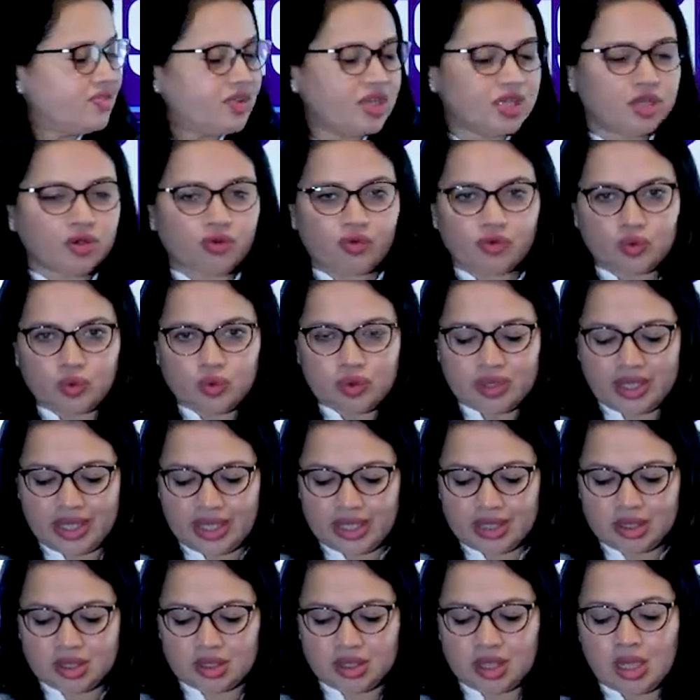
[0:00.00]
where you have to
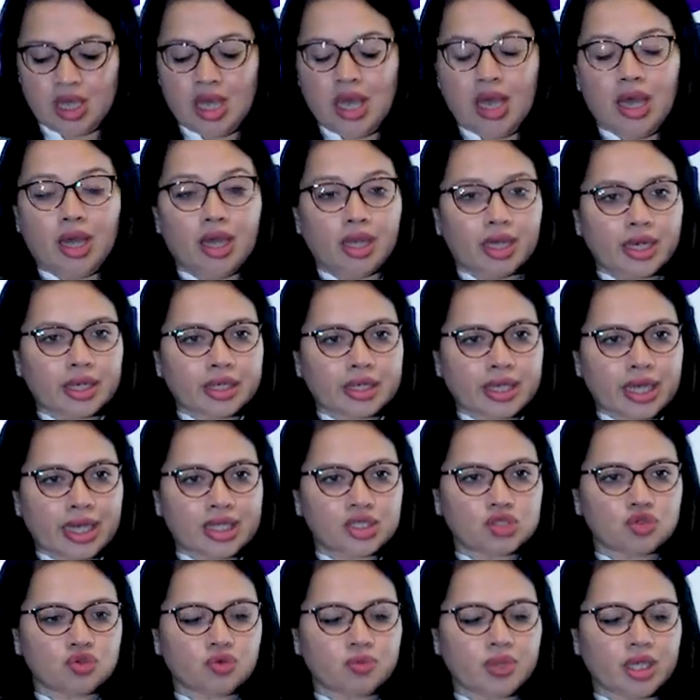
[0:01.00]
test. It
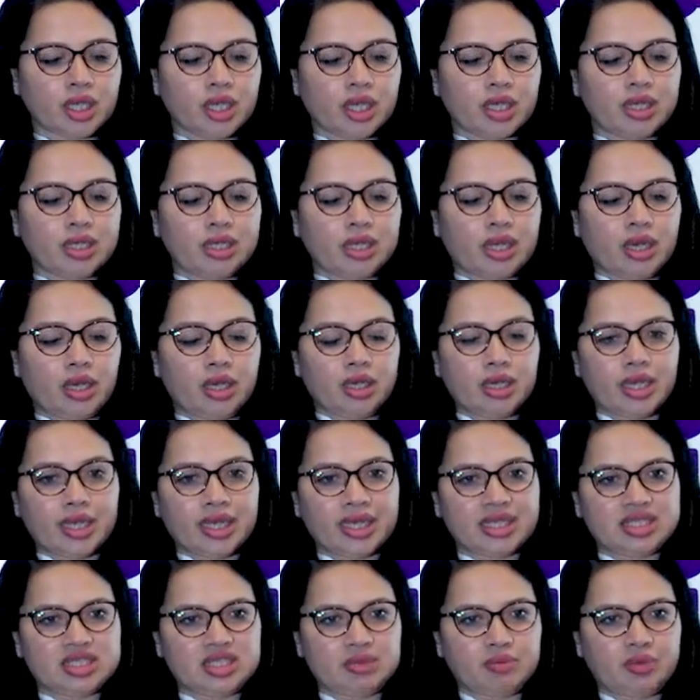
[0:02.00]
has to be in an
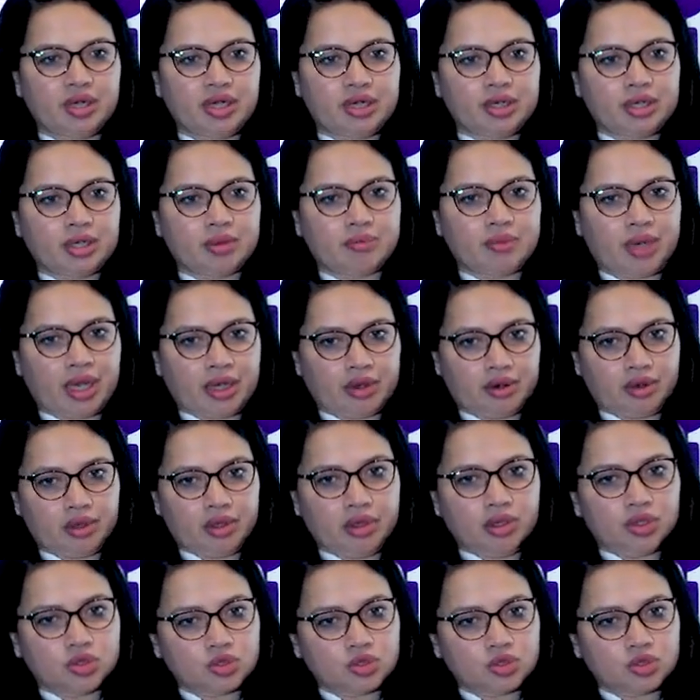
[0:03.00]
asymmetric manner,